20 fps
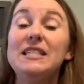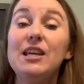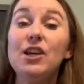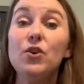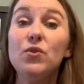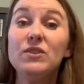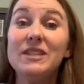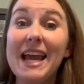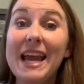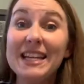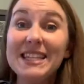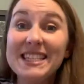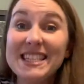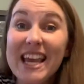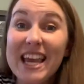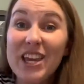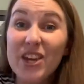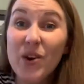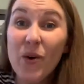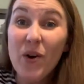you dance
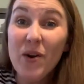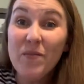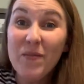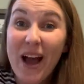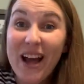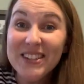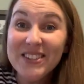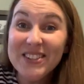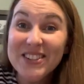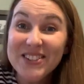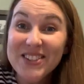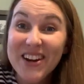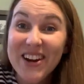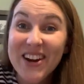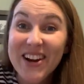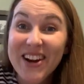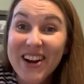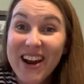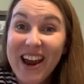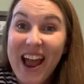like your
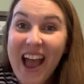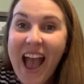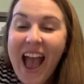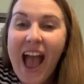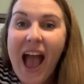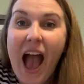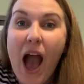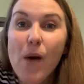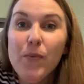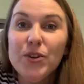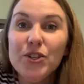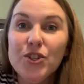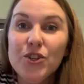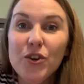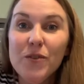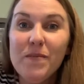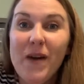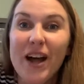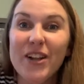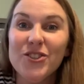monster, how would
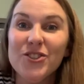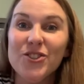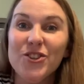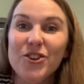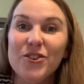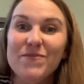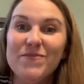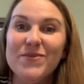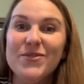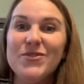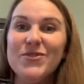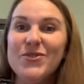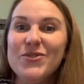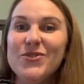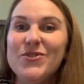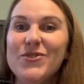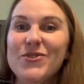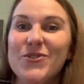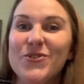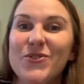your monster
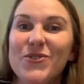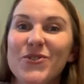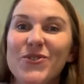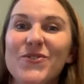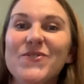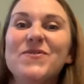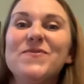move?